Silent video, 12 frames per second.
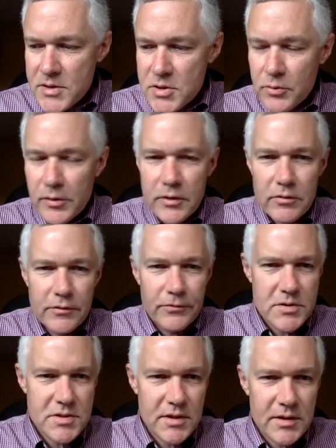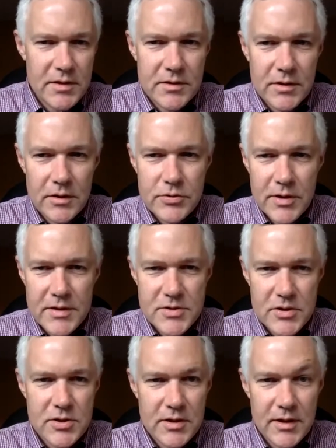school to university
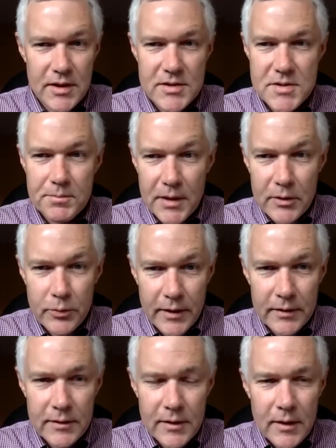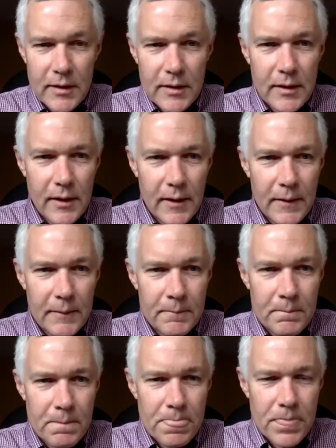transition is a big one.
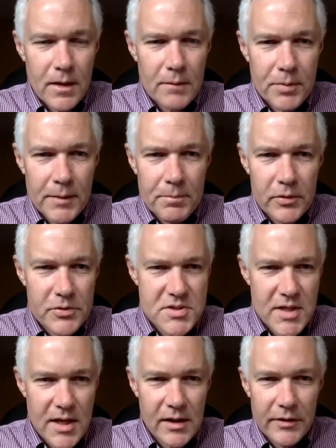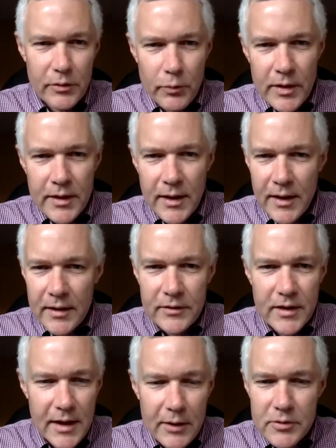And people are saying, on the one
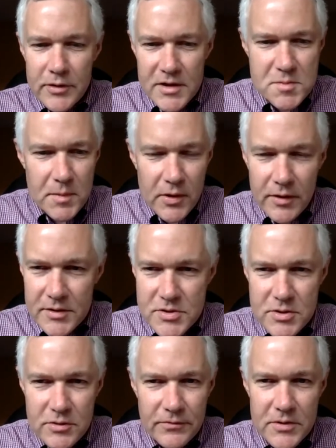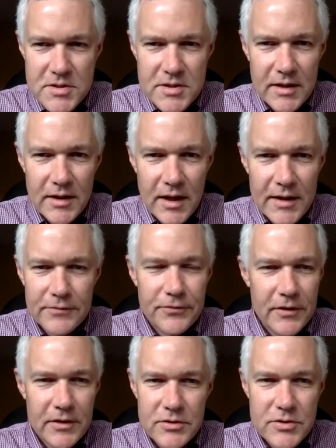hand, get out and experience university life
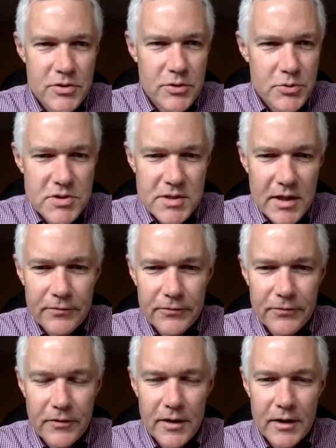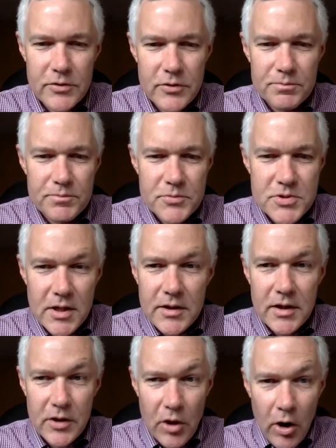and do stuff. And you're
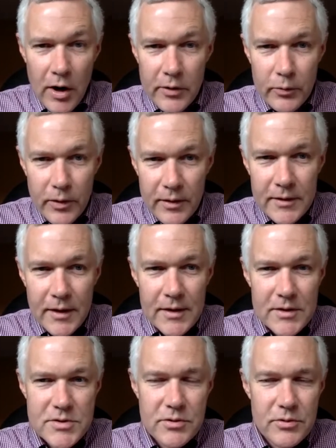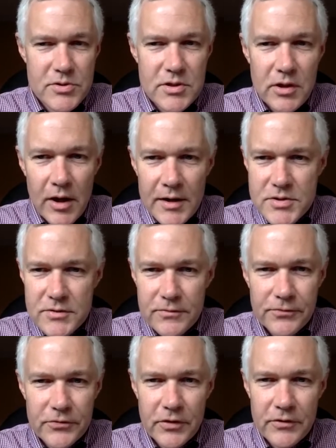studying in Ottawa, so there's lots of
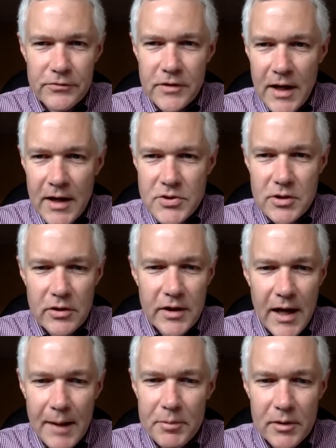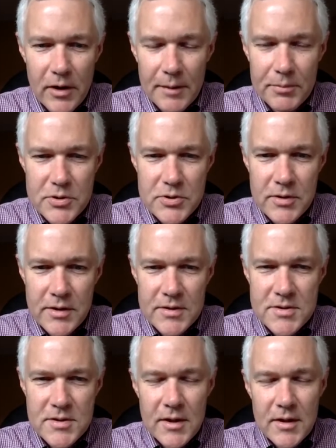sort of national capital
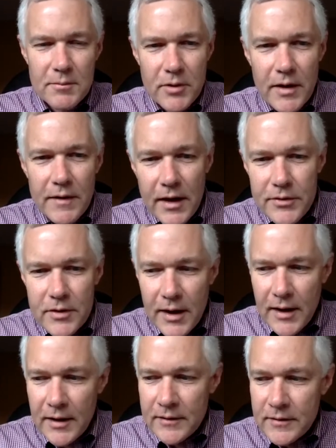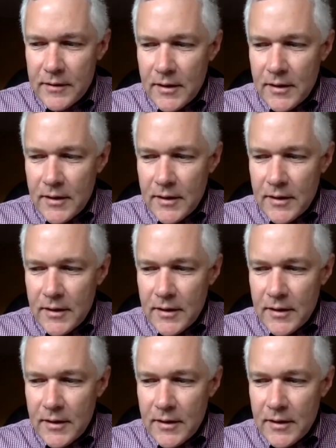opportunities. But on the other hand,